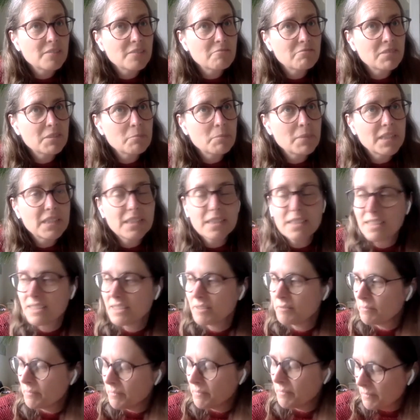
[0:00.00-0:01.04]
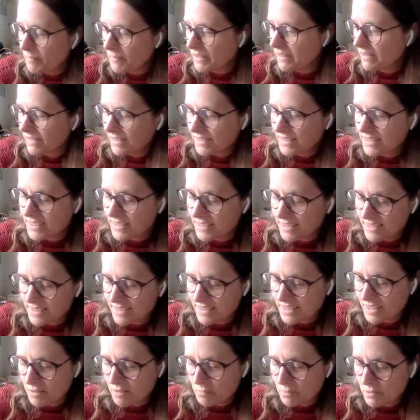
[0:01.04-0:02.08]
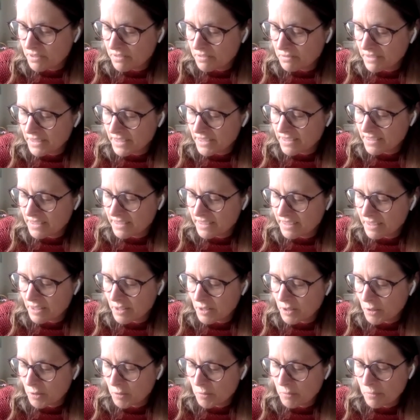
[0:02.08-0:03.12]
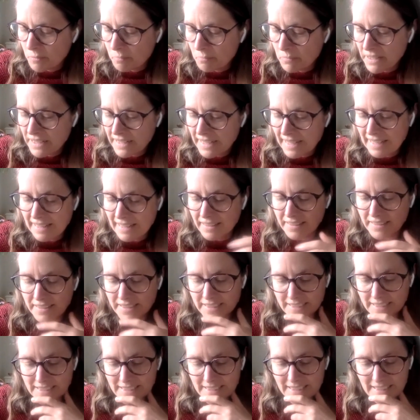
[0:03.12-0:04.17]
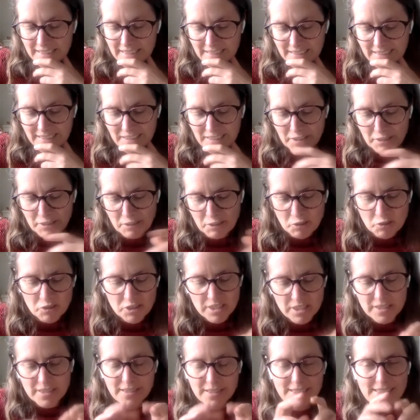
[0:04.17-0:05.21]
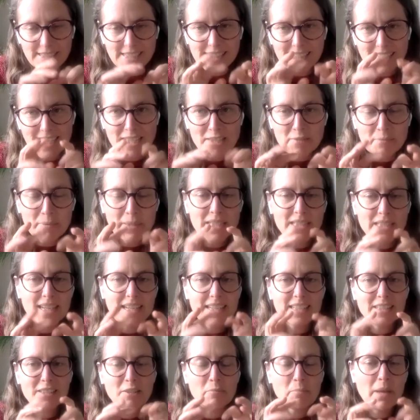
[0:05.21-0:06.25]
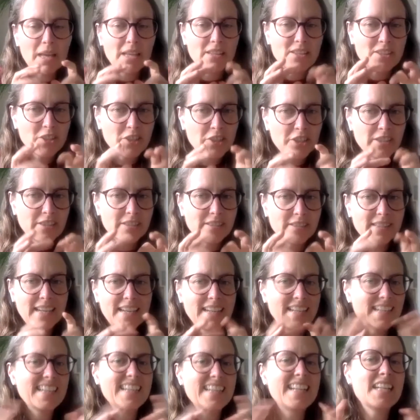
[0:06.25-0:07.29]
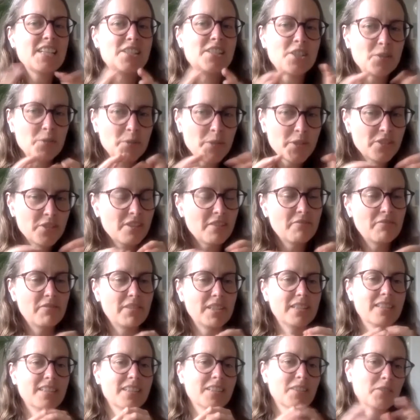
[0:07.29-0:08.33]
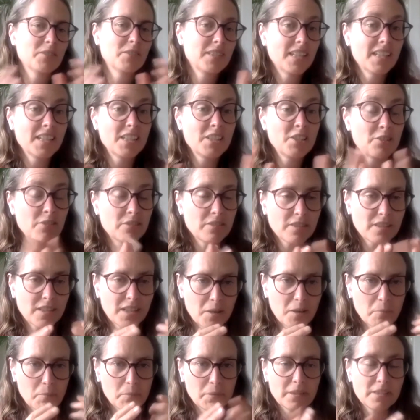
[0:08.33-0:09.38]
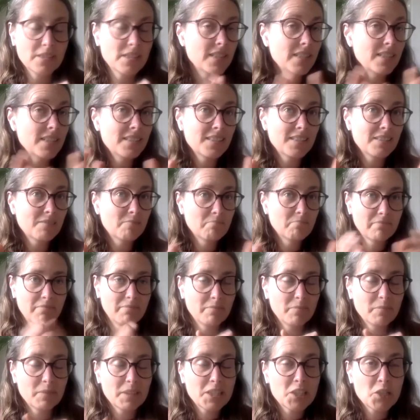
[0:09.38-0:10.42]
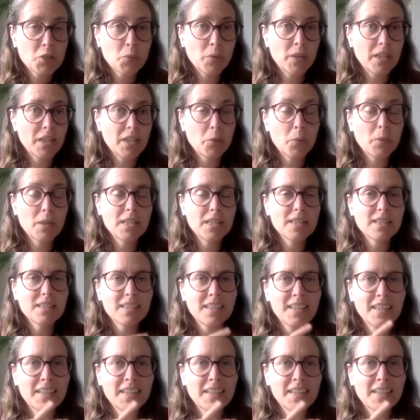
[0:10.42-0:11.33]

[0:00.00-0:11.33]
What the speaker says: reminded just a couple of weeks ago, my eldest, you know, she sends me a text on Messenger saying, can I show you some videos? Yeah, sure, come. And she's 21.